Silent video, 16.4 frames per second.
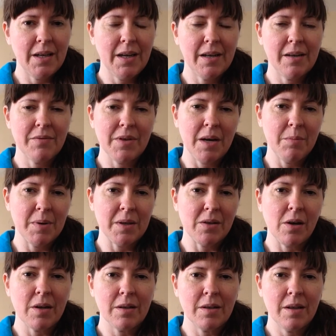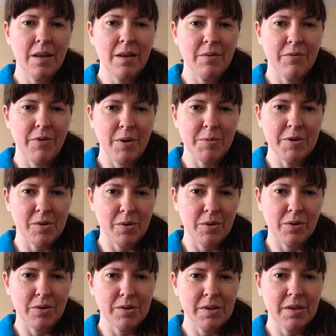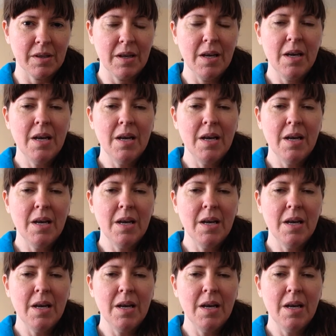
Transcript: I have not been on the pharmaceuticals.